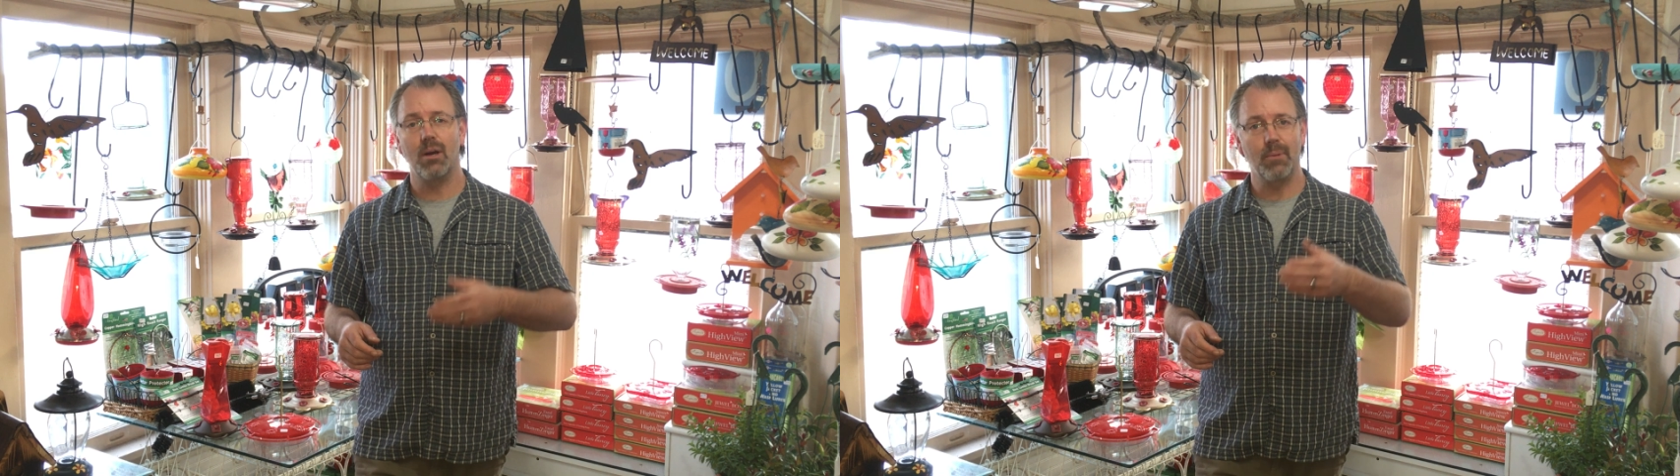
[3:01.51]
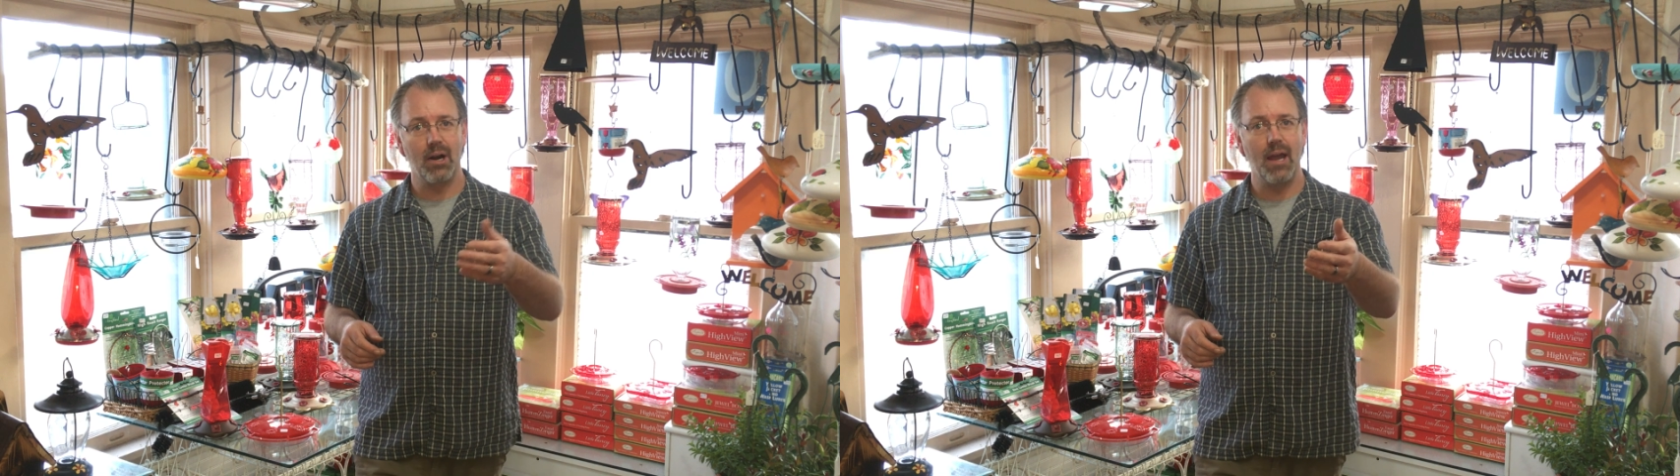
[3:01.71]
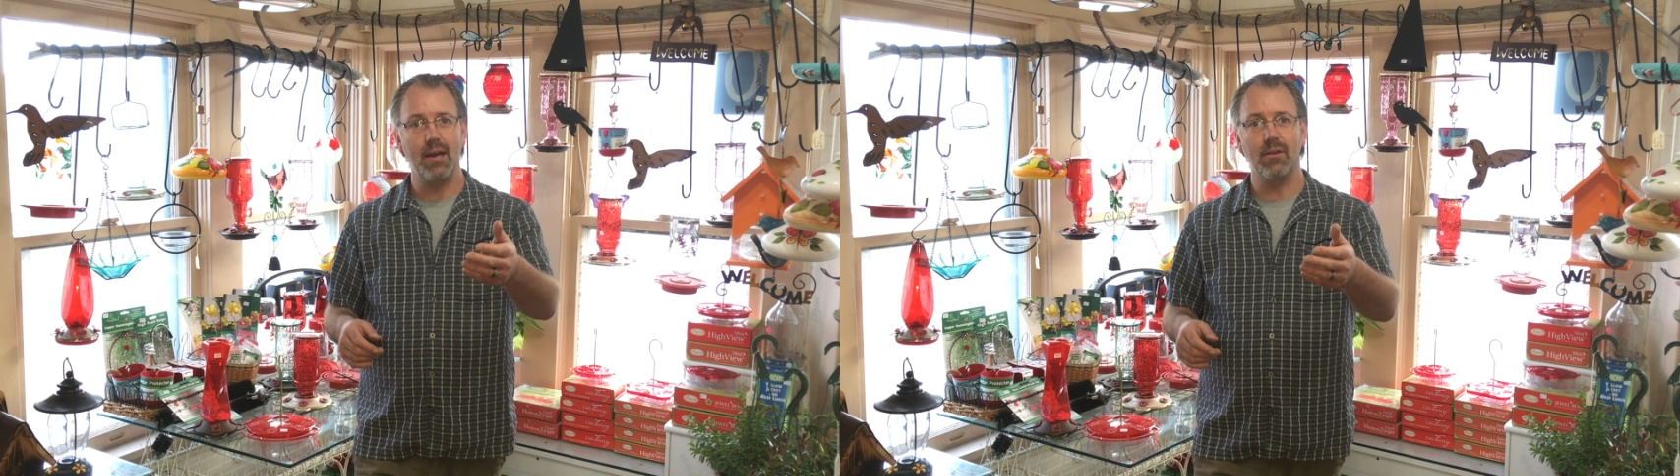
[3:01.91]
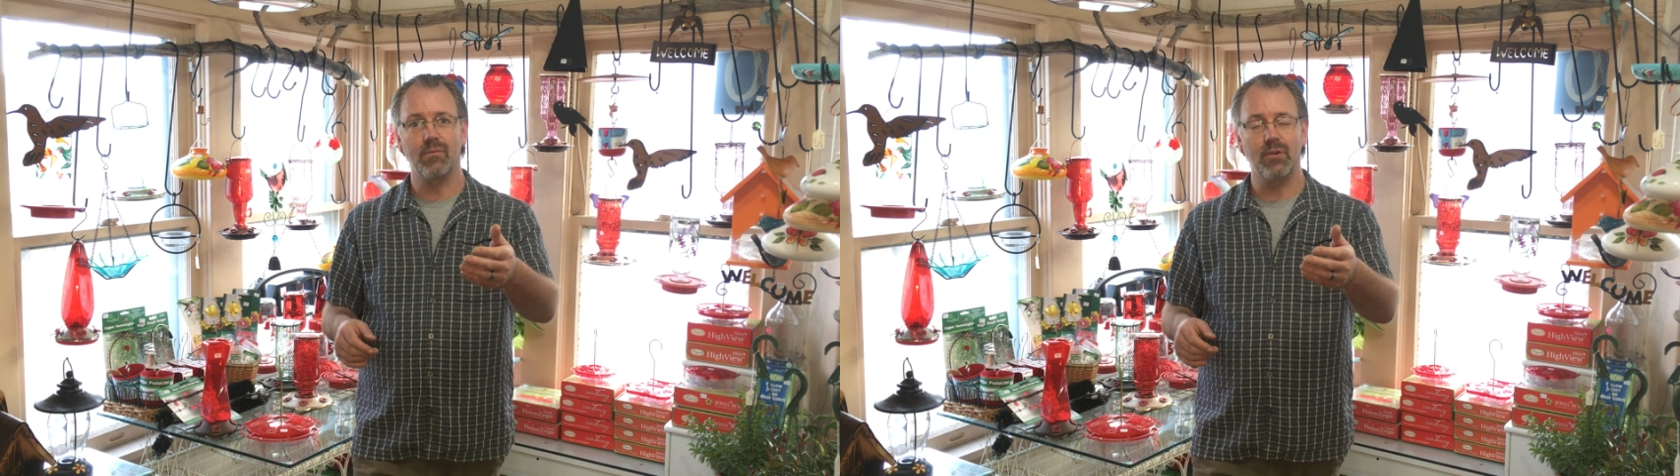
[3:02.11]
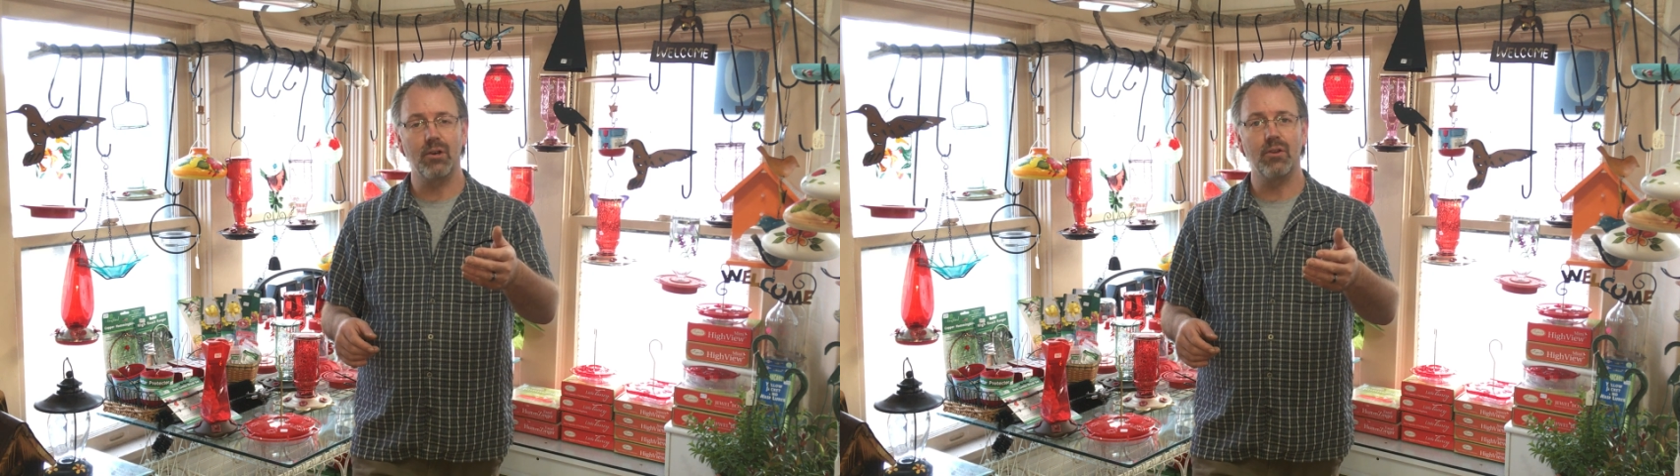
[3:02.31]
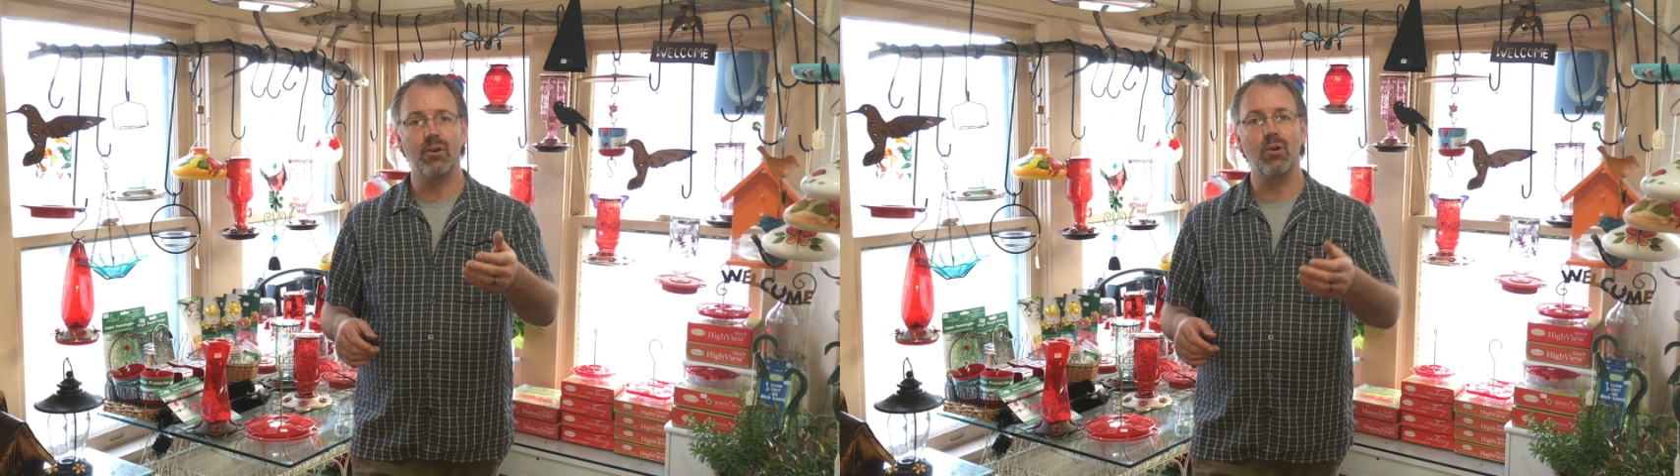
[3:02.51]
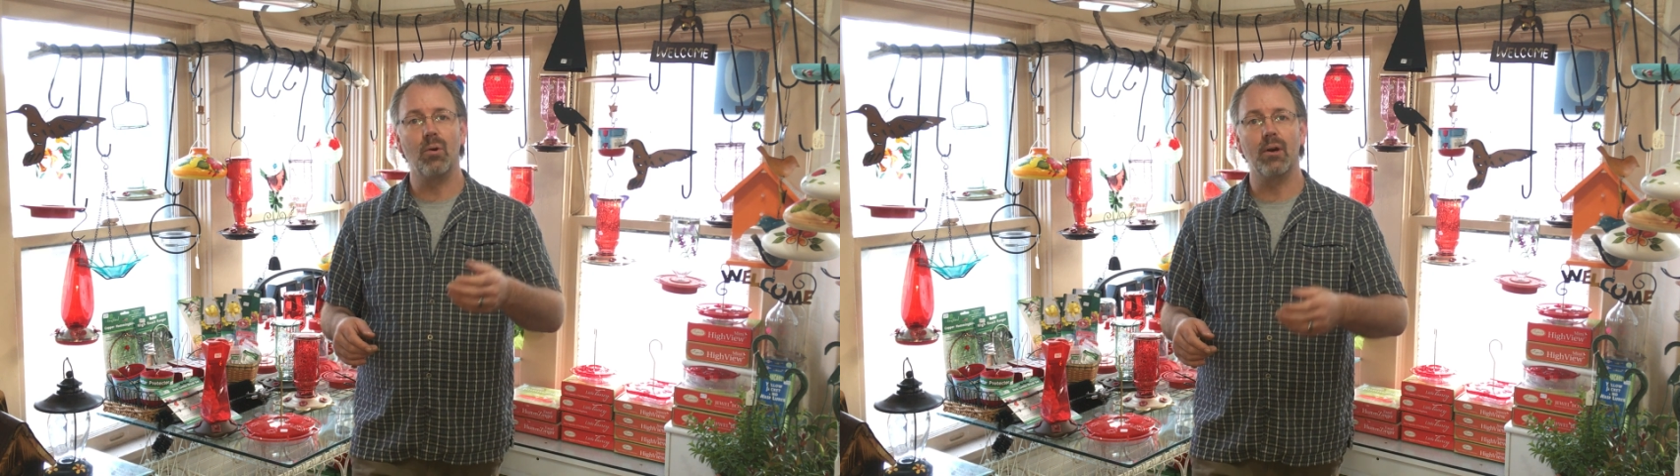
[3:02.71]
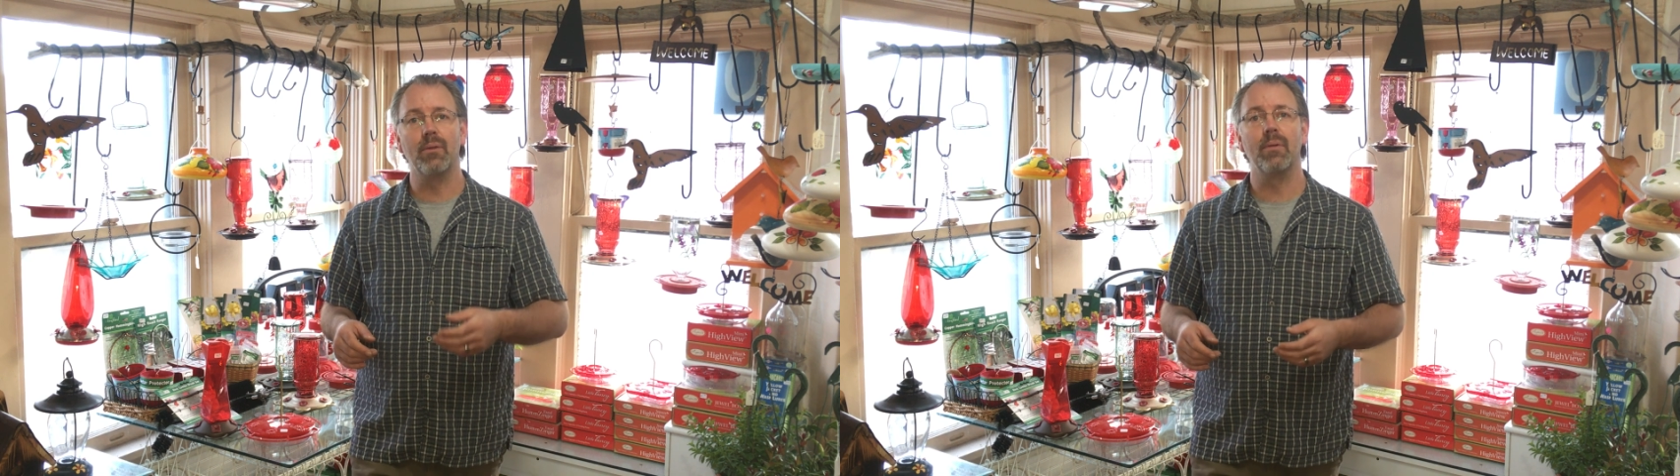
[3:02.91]
are heading further
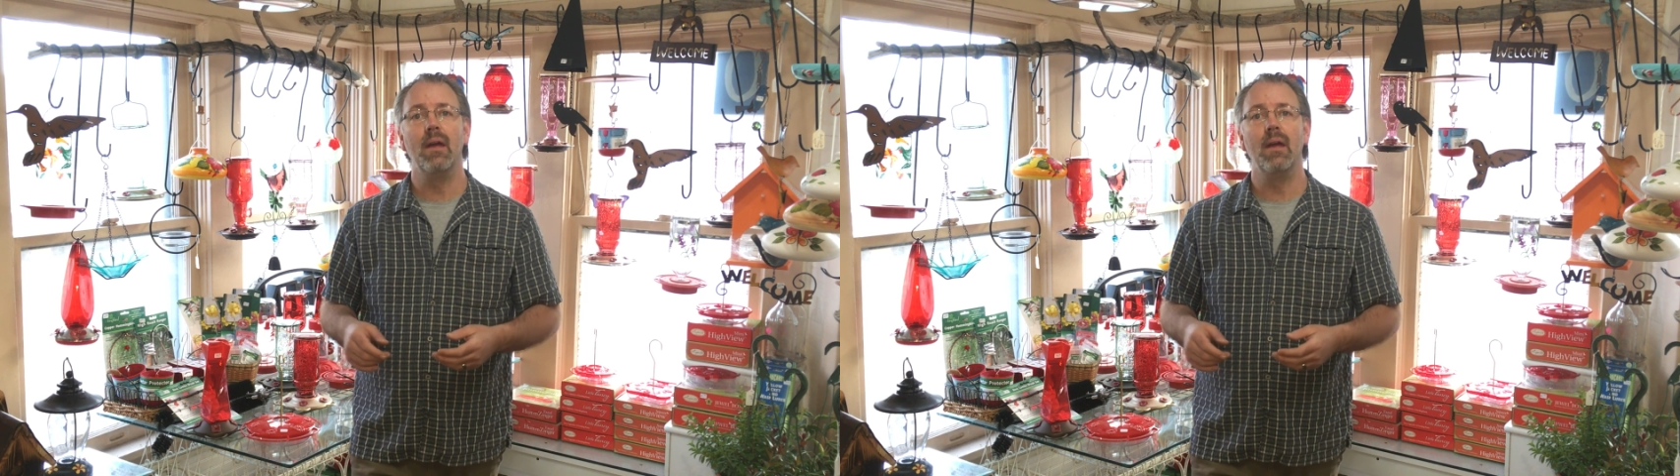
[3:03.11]
north.